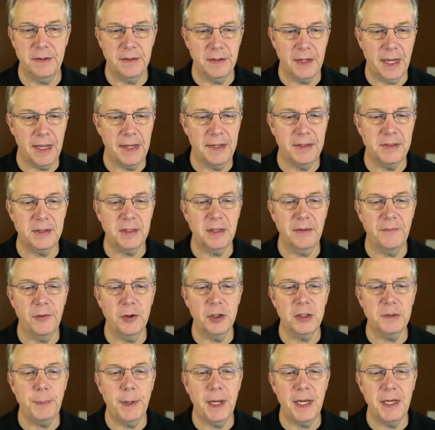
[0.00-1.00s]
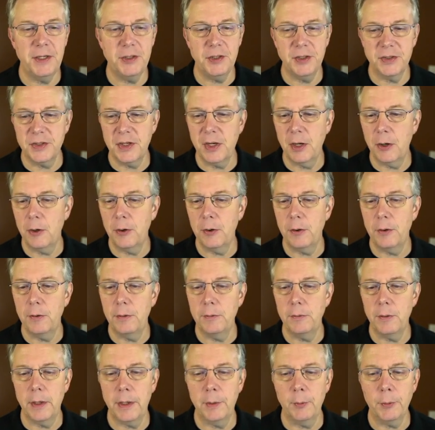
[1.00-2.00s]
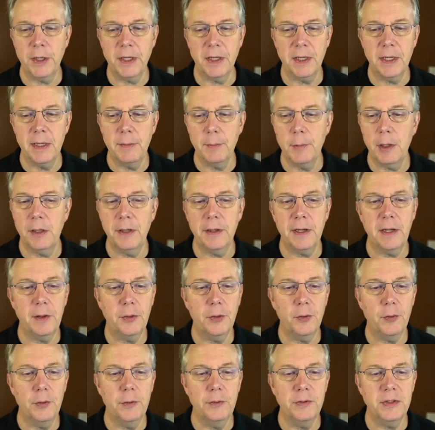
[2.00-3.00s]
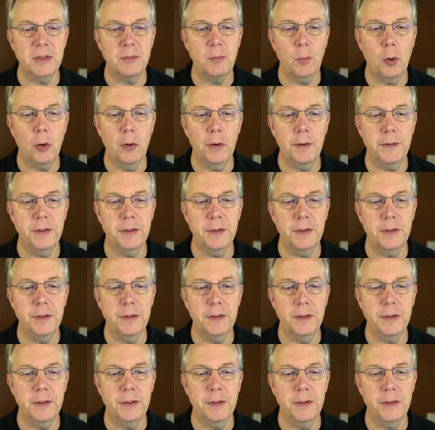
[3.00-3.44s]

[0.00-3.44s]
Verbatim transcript: In case the first page is Go, and we can keep clicking through some more.